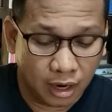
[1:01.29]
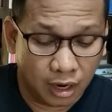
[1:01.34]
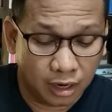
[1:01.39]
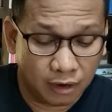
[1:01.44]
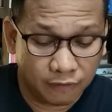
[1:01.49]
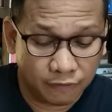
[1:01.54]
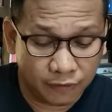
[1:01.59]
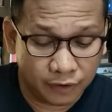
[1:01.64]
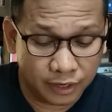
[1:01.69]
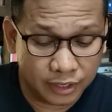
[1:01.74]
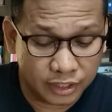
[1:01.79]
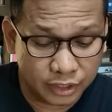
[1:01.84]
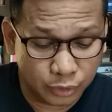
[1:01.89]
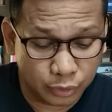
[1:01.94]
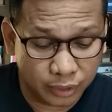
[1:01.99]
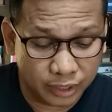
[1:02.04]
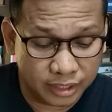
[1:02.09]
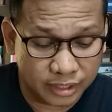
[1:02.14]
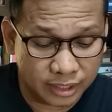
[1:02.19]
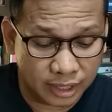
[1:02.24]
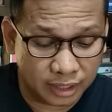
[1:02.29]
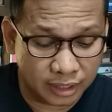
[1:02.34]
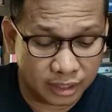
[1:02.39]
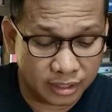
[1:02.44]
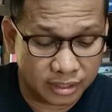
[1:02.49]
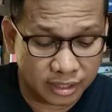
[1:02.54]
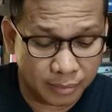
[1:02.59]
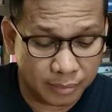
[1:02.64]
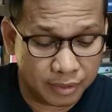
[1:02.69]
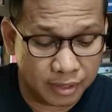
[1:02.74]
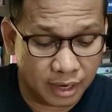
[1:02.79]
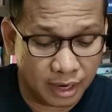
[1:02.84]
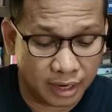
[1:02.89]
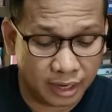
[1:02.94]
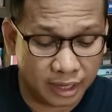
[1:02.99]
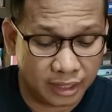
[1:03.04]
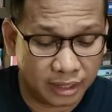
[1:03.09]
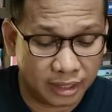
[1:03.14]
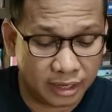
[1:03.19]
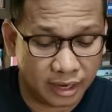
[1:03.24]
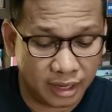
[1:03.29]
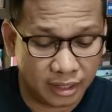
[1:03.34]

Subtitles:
Our first students at the seminary in the